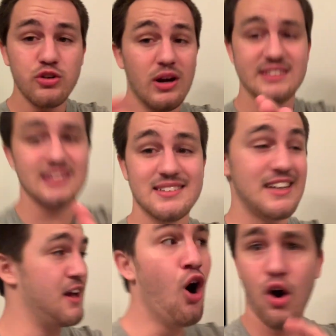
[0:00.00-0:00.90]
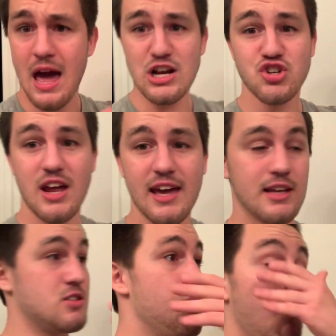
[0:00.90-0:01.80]
You guys didn't see it on Ashton
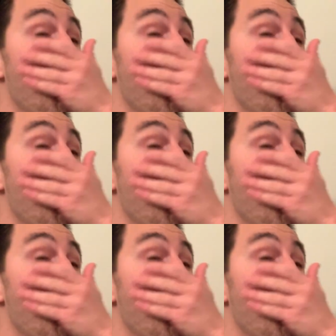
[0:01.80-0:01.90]
Higgins.